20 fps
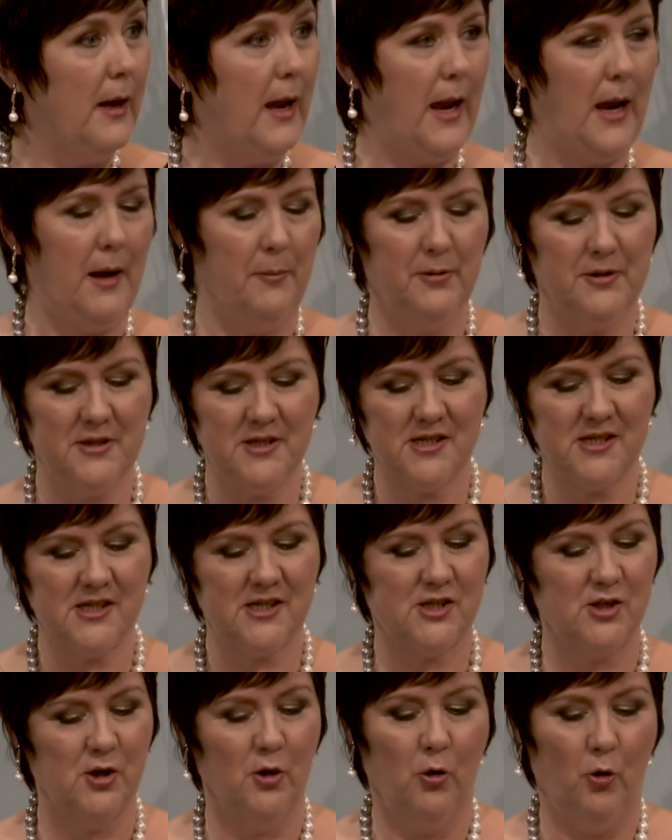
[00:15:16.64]
able to
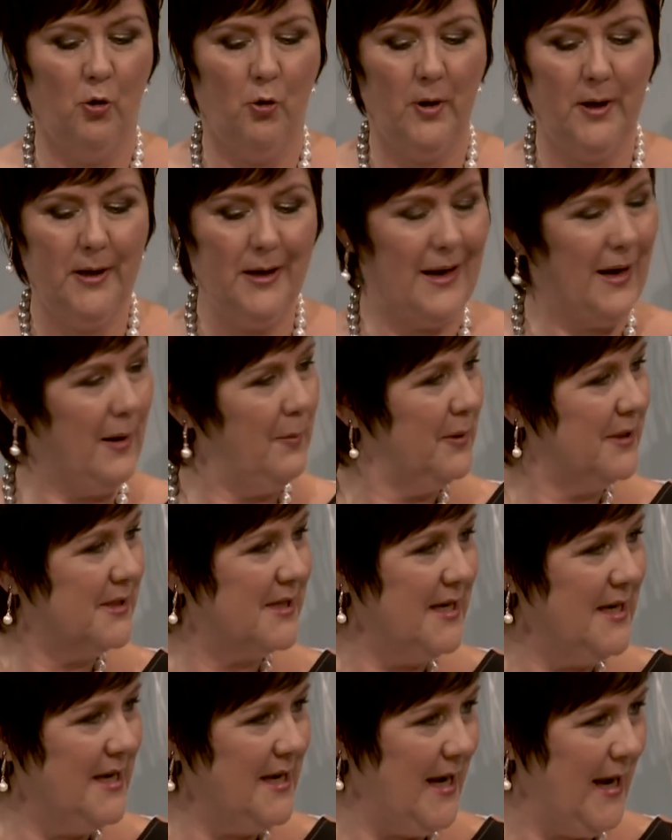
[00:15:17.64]
sew and able
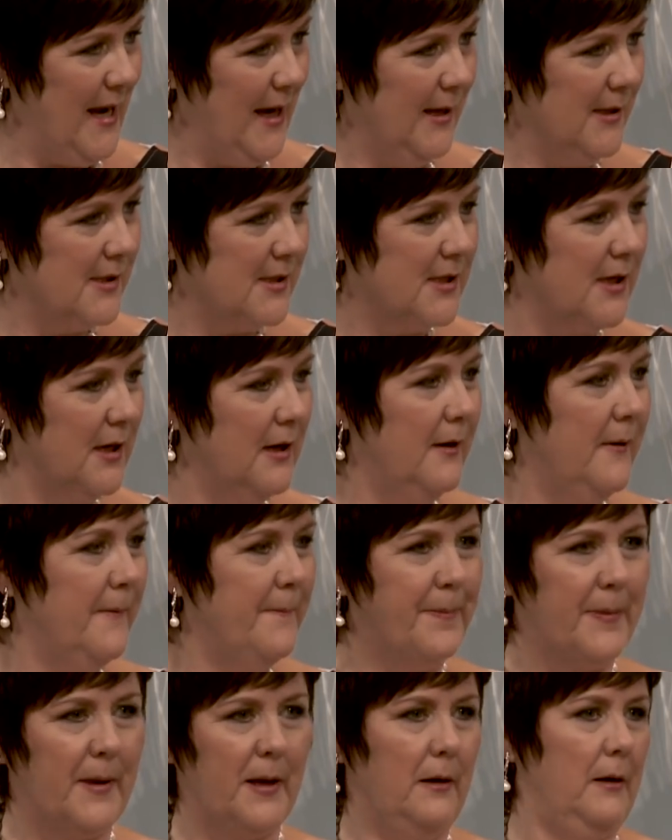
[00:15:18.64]
to knit
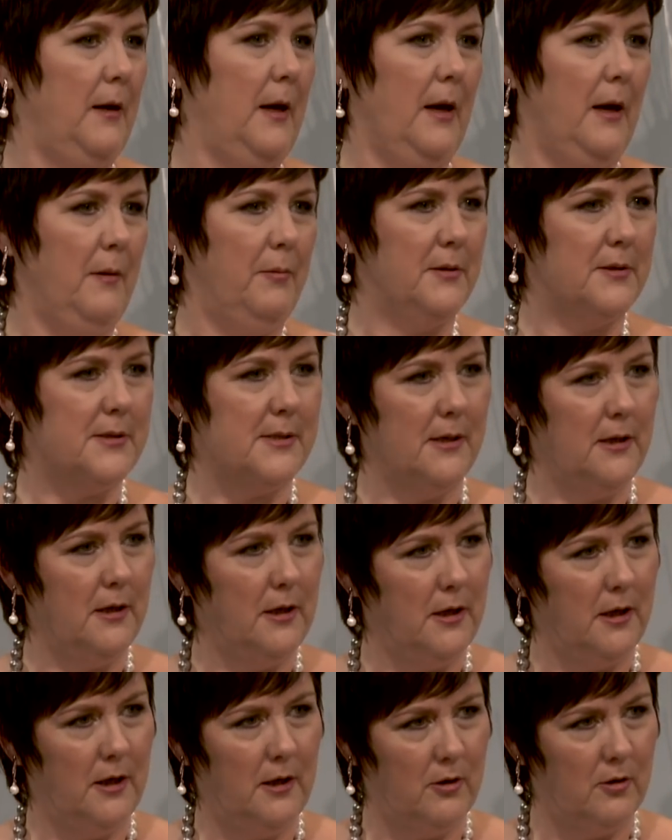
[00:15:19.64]
and able
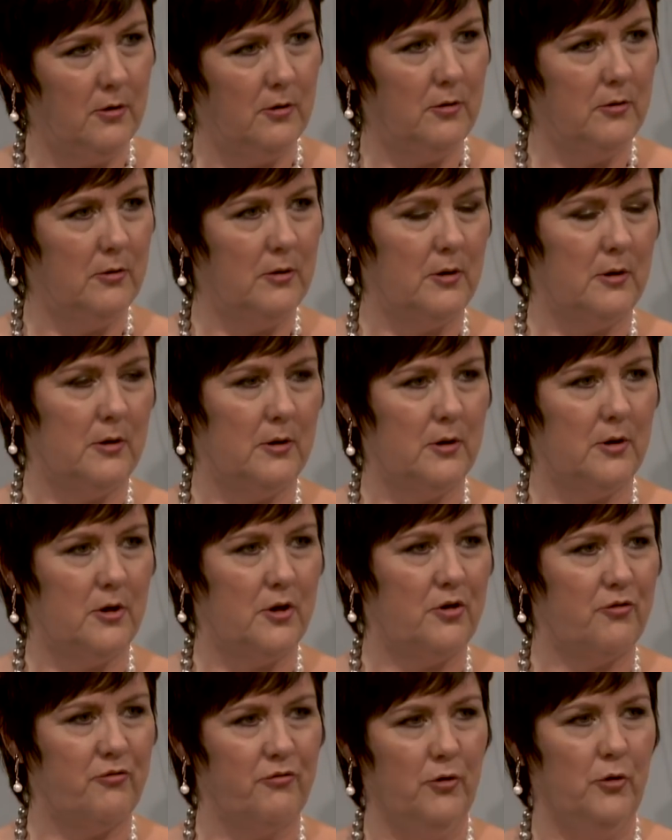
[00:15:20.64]
to, you know,
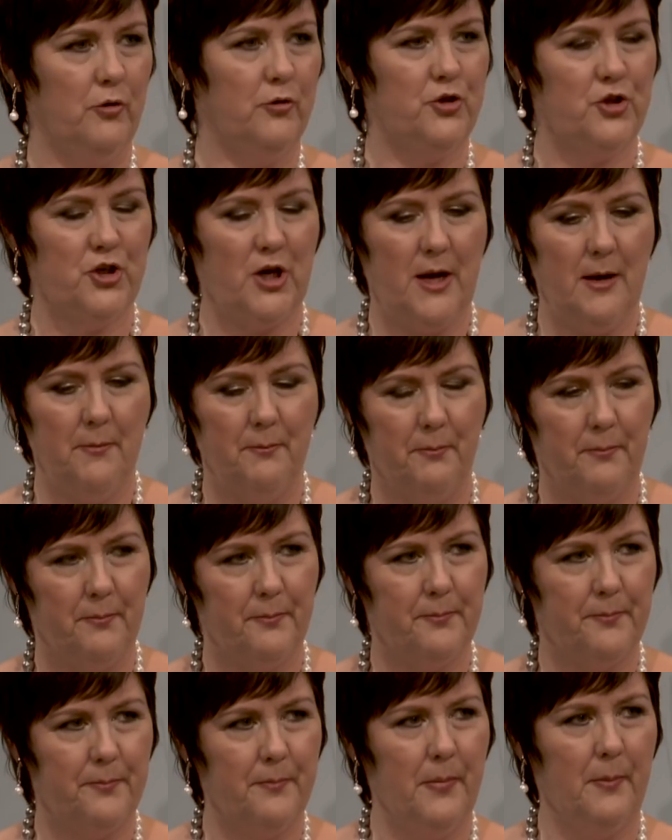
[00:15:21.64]
crochet a
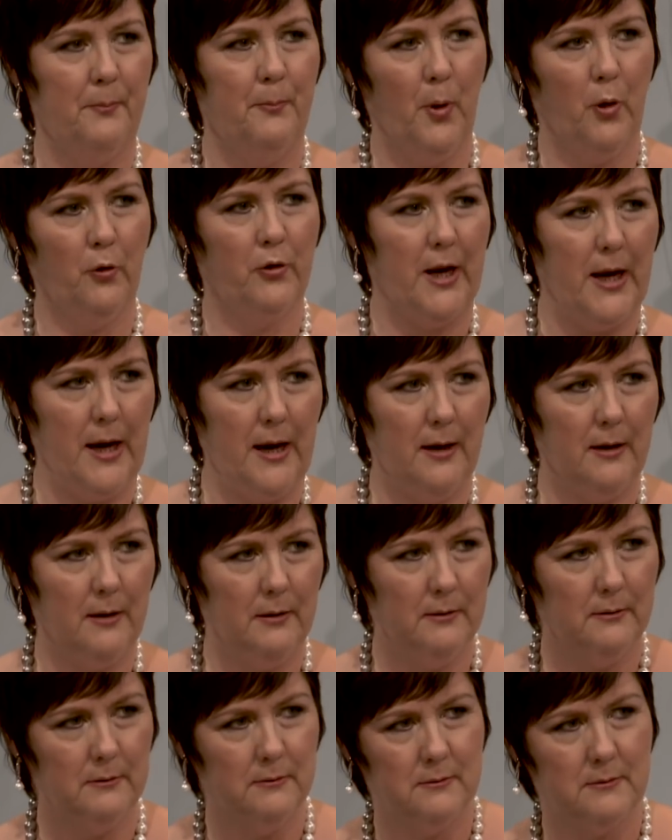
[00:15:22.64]
bonnet
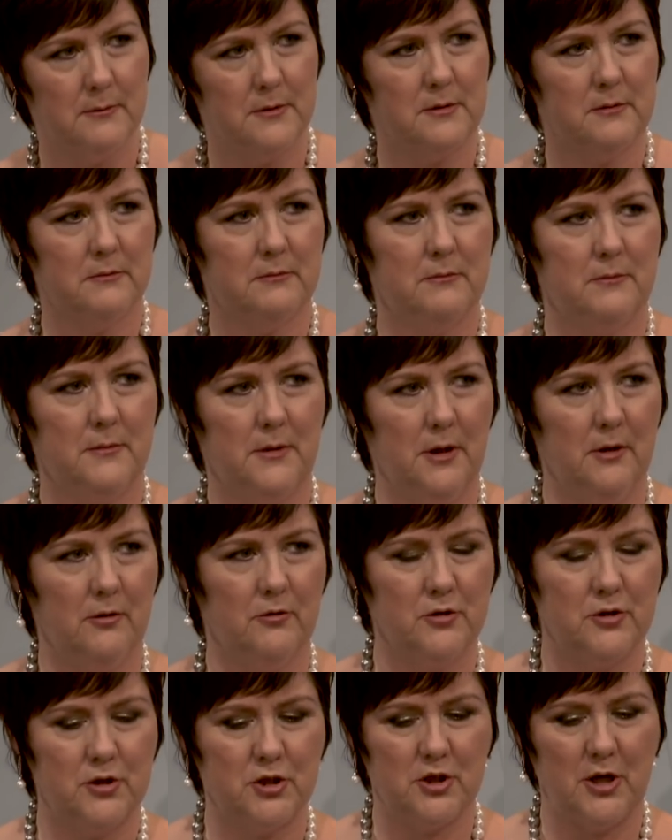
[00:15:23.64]
in, you
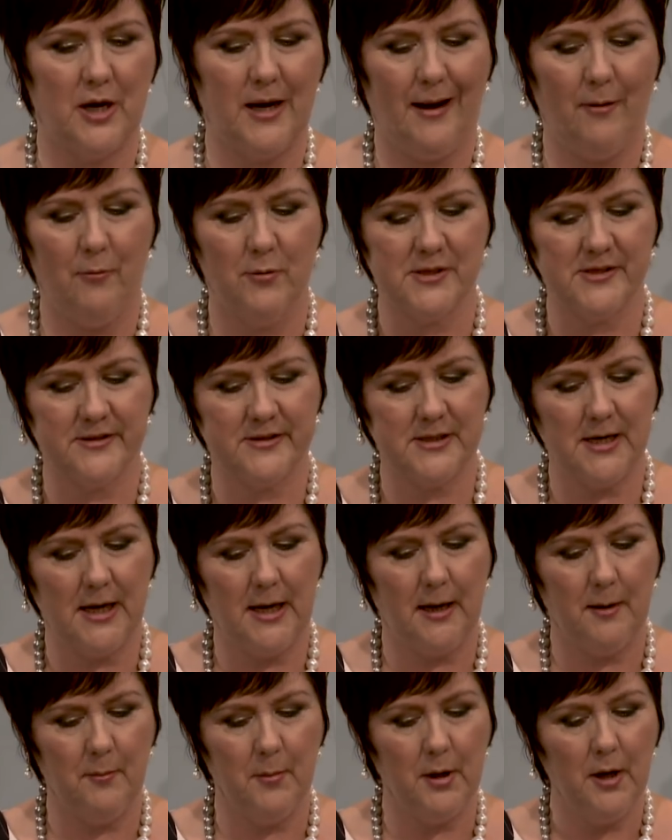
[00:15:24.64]
know, an hour's
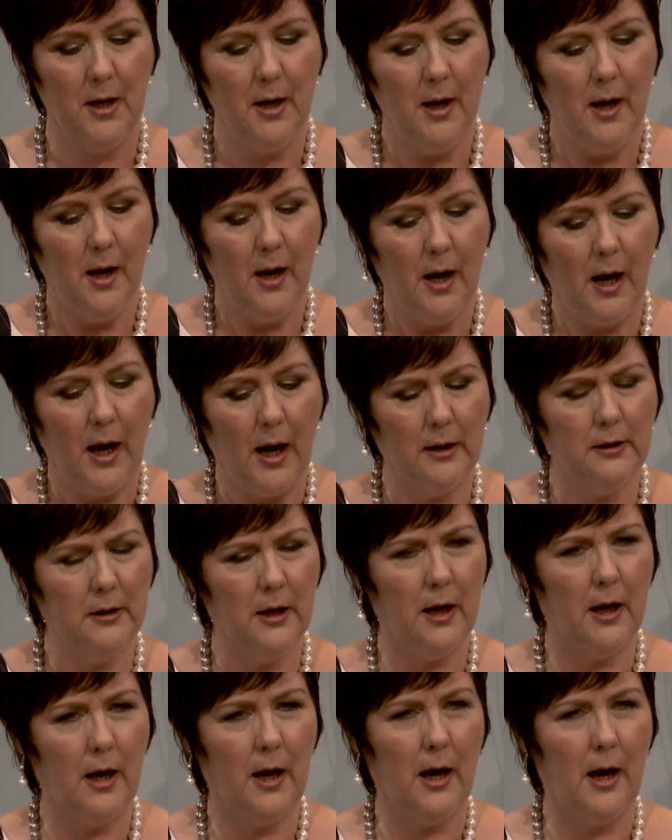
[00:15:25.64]
time. And
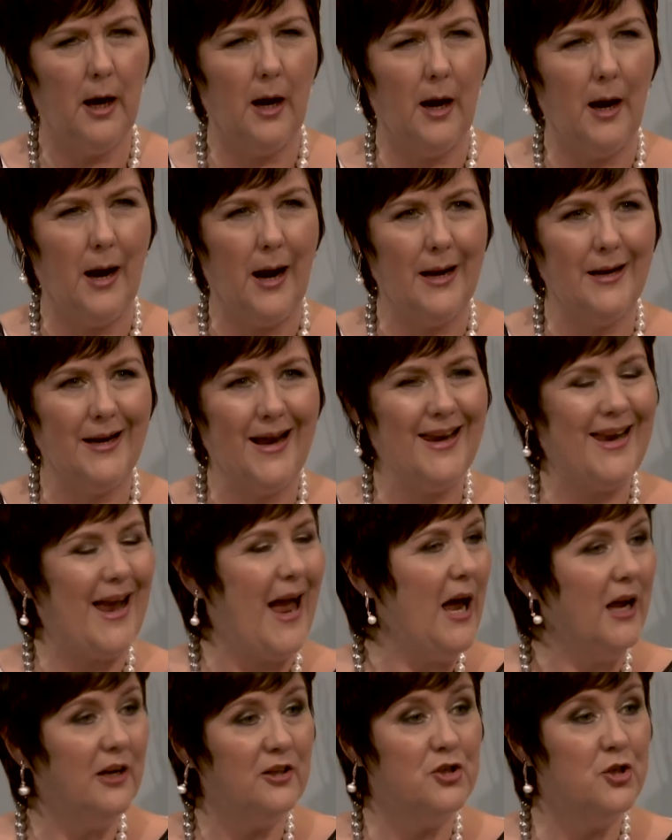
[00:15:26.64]
I
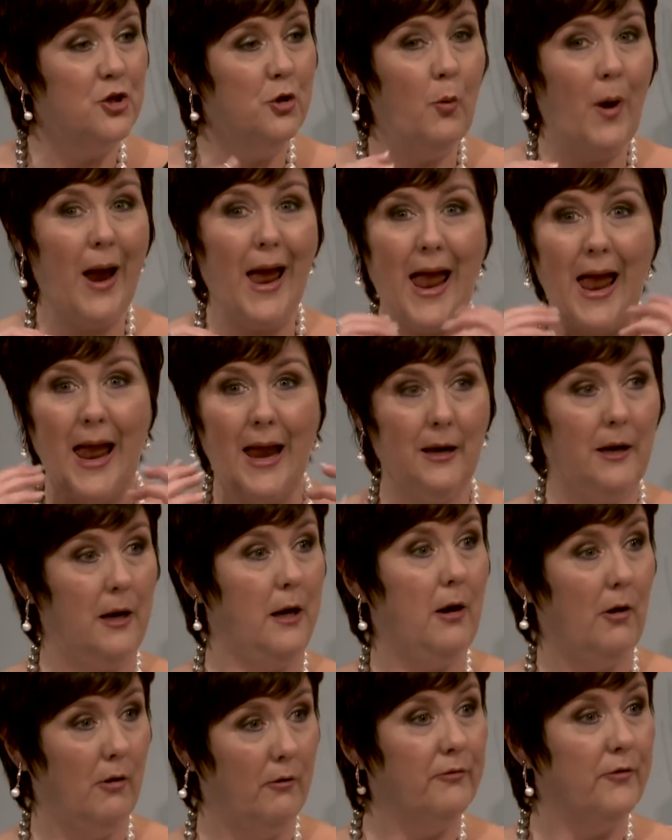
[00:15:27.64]
can't do
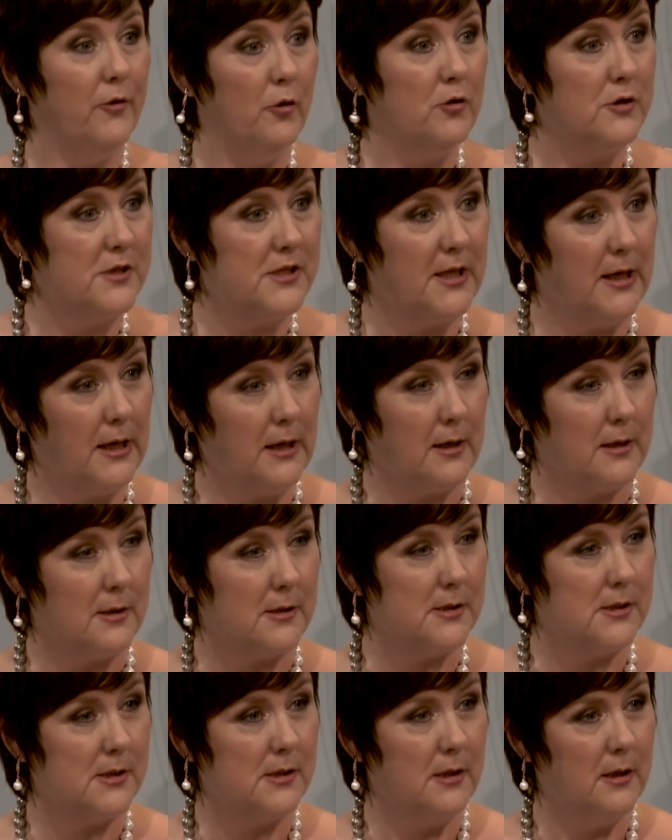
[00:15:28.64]
any of those
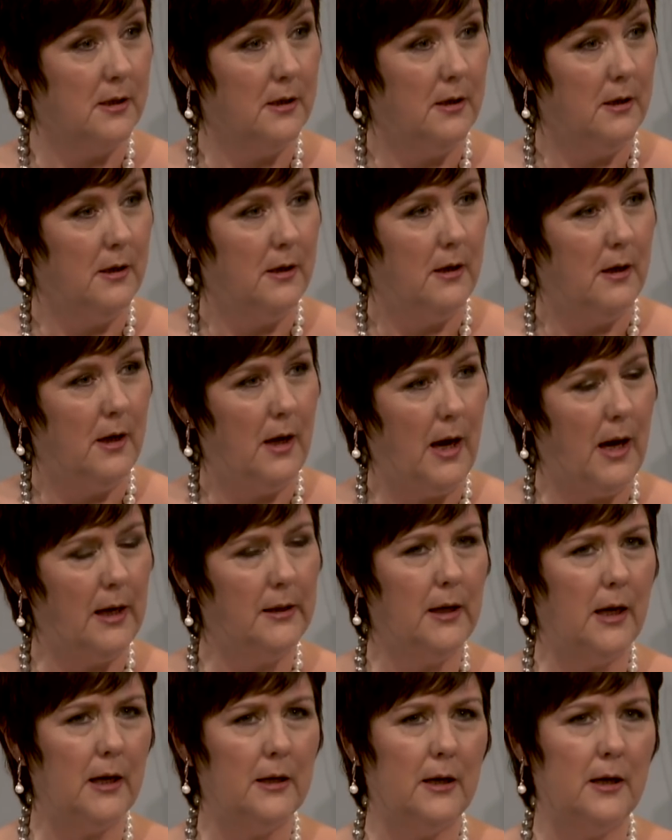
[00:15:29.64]
things.
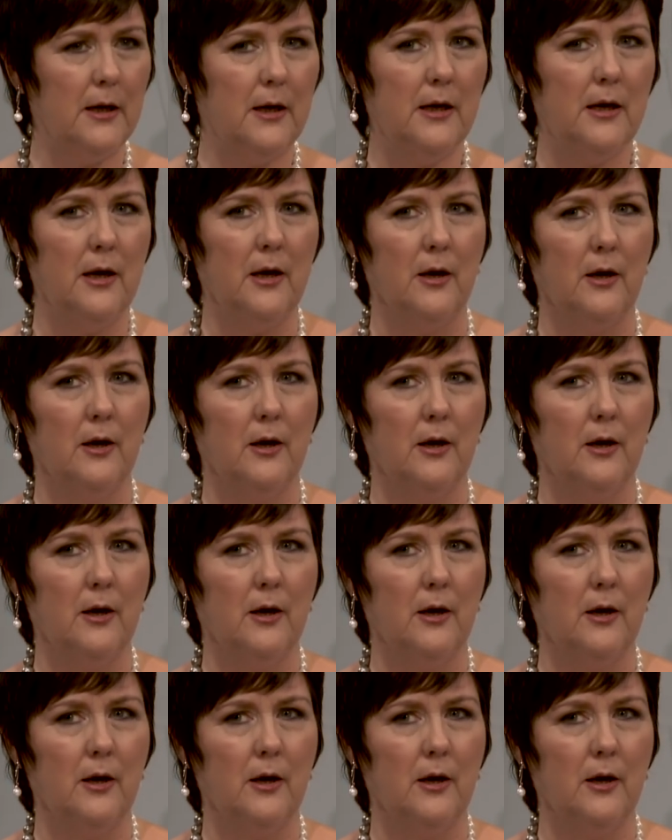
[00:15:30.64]
And I...